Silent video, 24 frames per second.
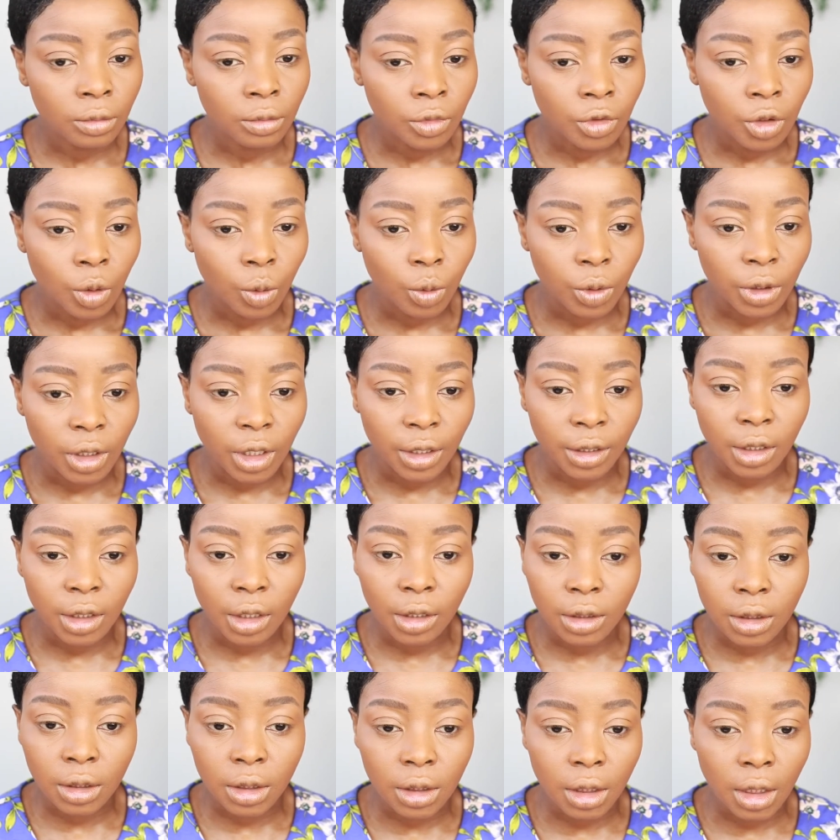without a
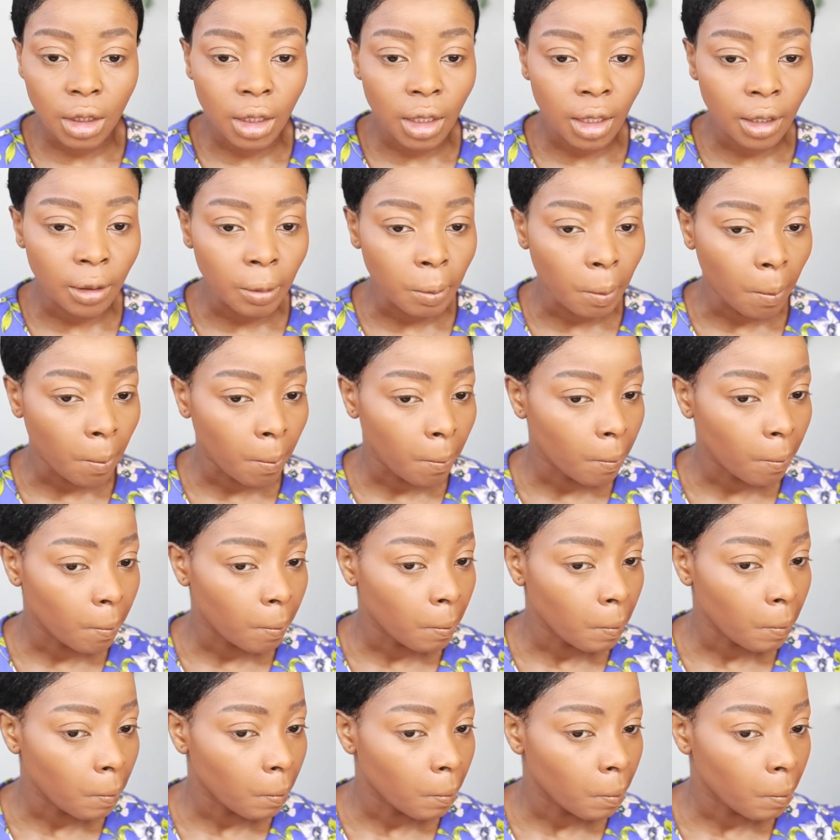concealer.
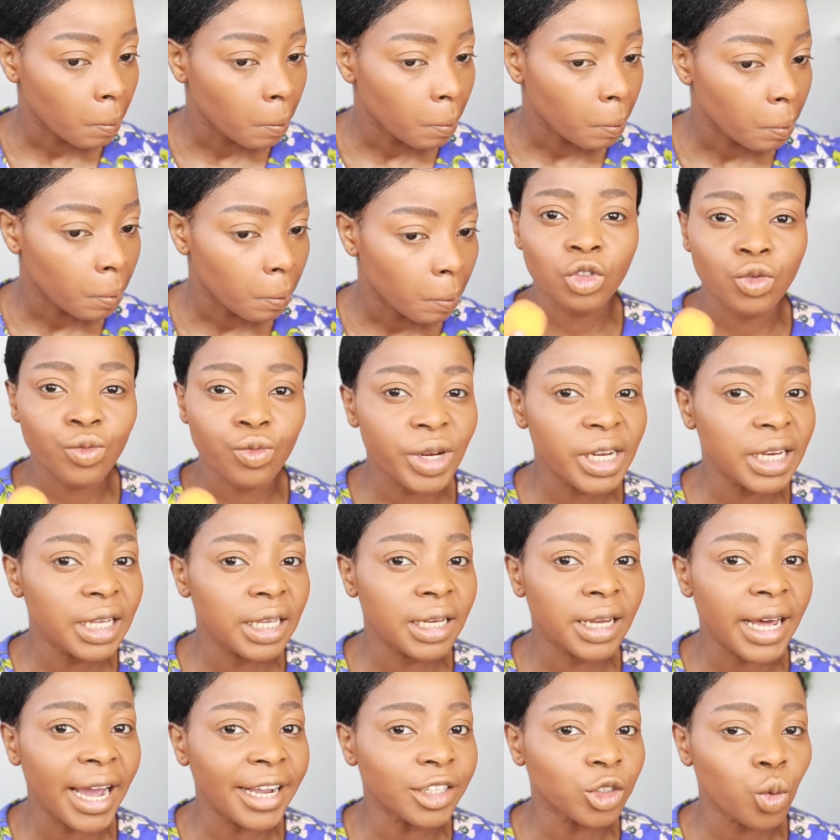It's really
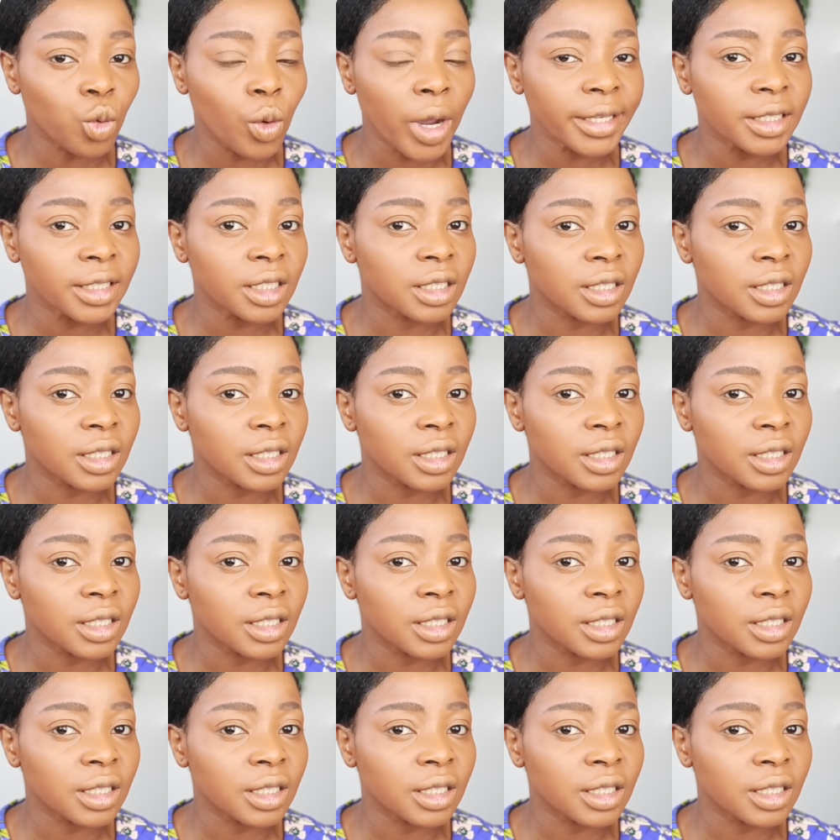lightweight.